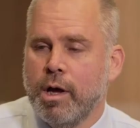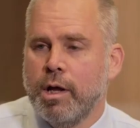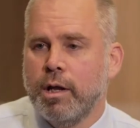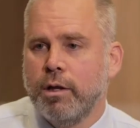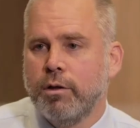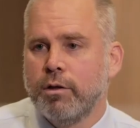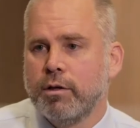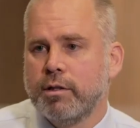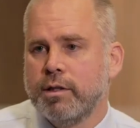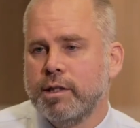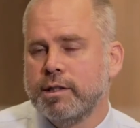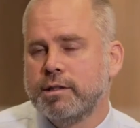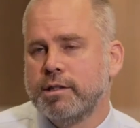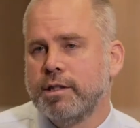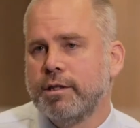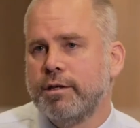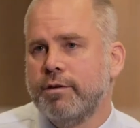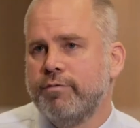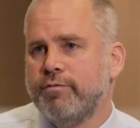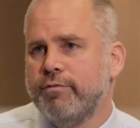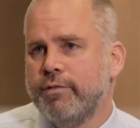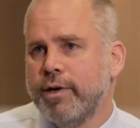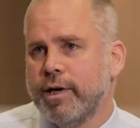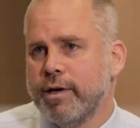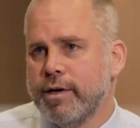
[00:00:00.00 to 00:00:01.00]
Look, that's a
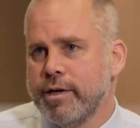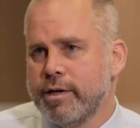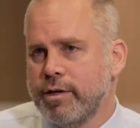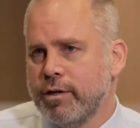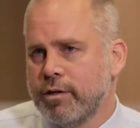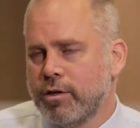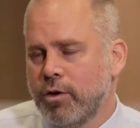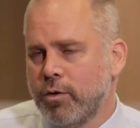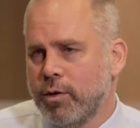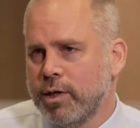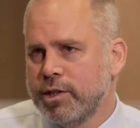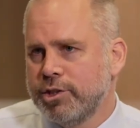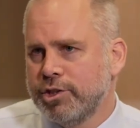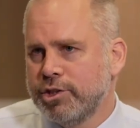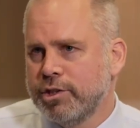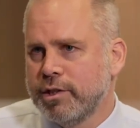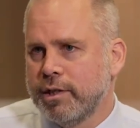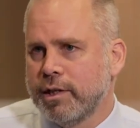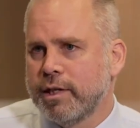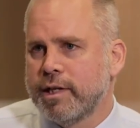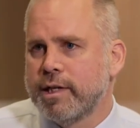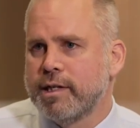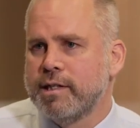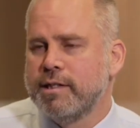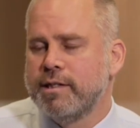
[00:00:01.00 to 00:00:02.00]
very good
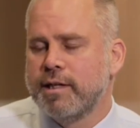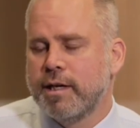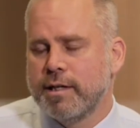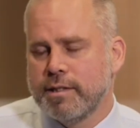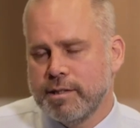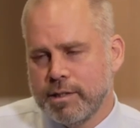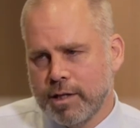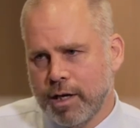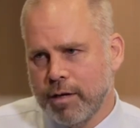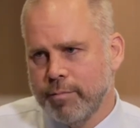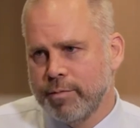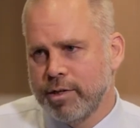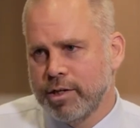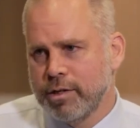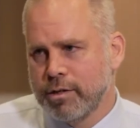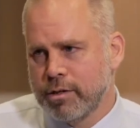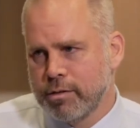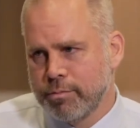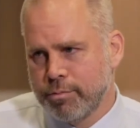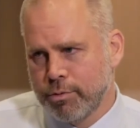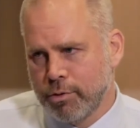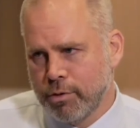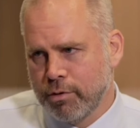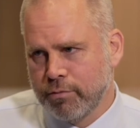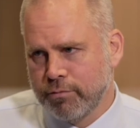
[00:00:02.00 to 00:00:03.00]
question. It does come into
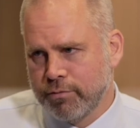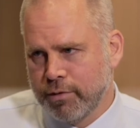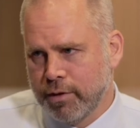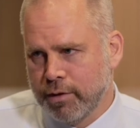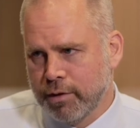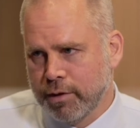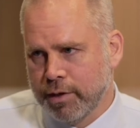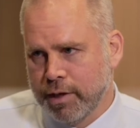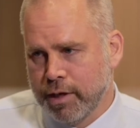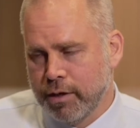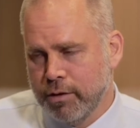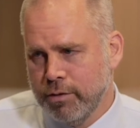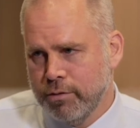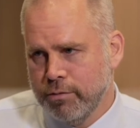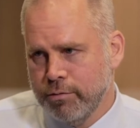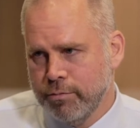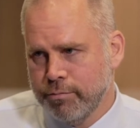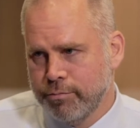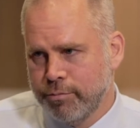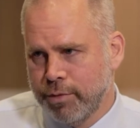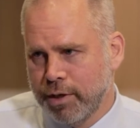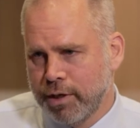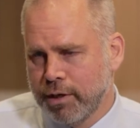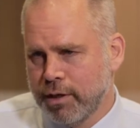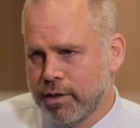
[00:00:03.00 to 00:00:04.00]
the portfolio
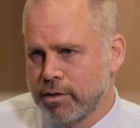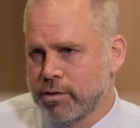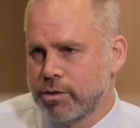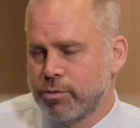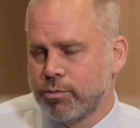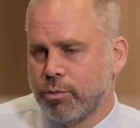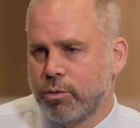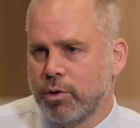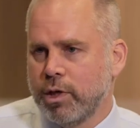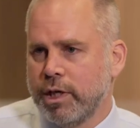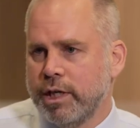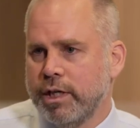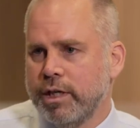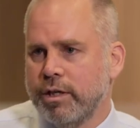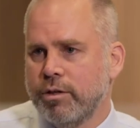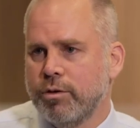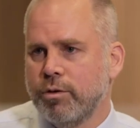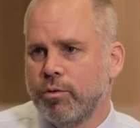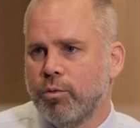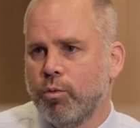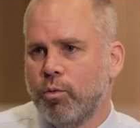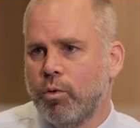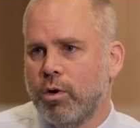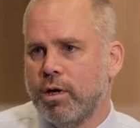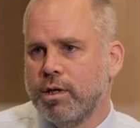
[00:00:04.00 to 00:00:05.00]
because we
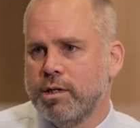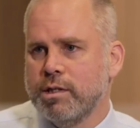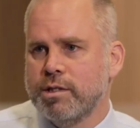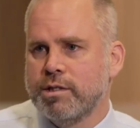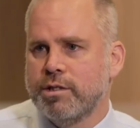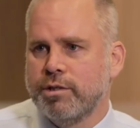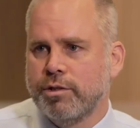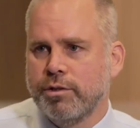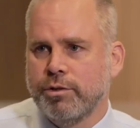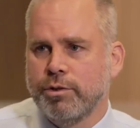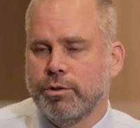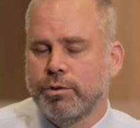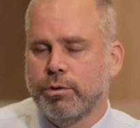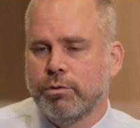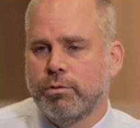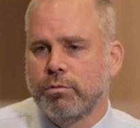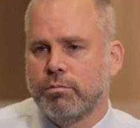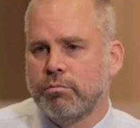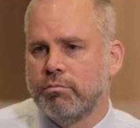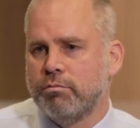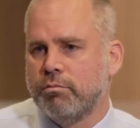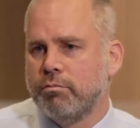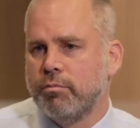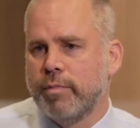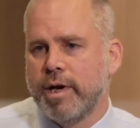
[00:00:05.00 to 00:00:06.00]
want to
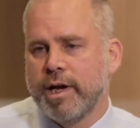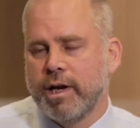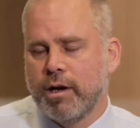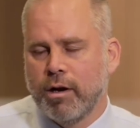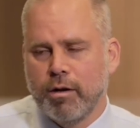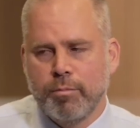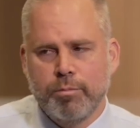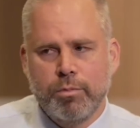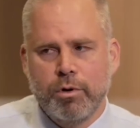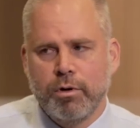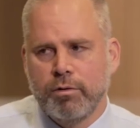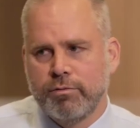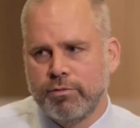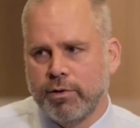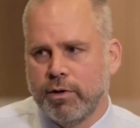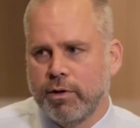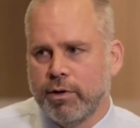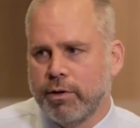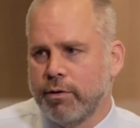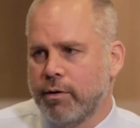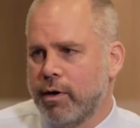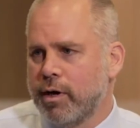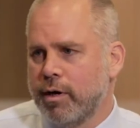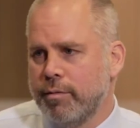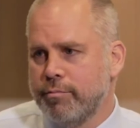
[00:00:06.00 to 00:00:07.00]
make our
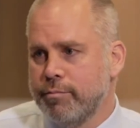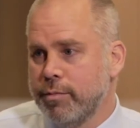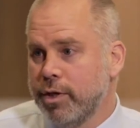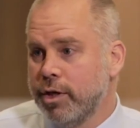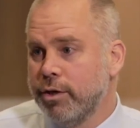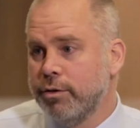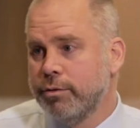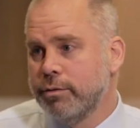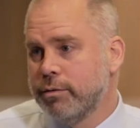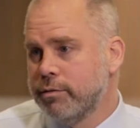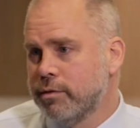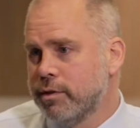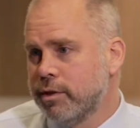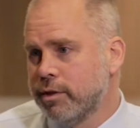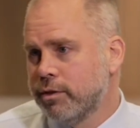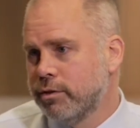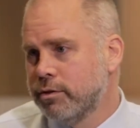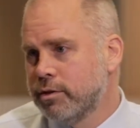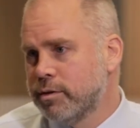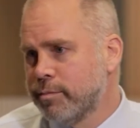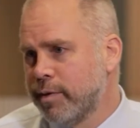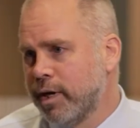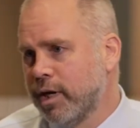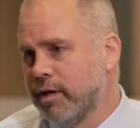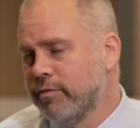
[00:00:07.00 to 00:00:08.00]
portfolio immune to
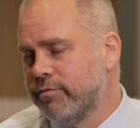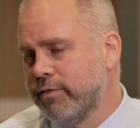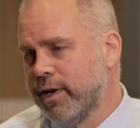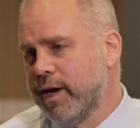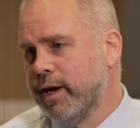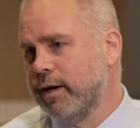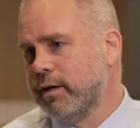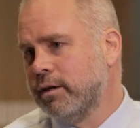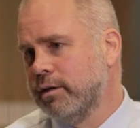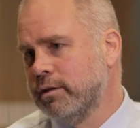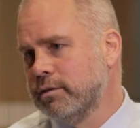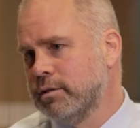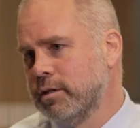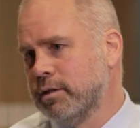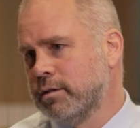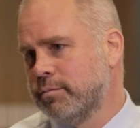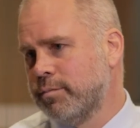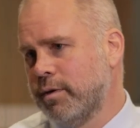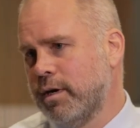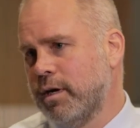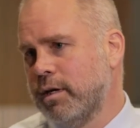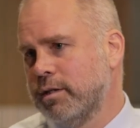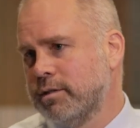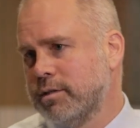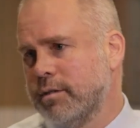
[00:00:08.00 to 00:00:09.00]
as many factors as
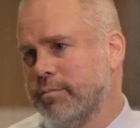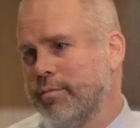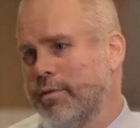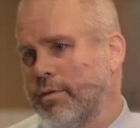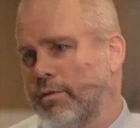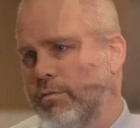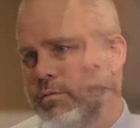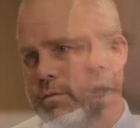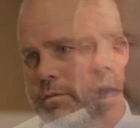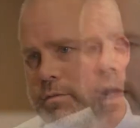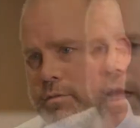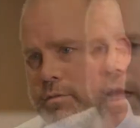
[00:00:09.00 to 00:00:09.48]
possible.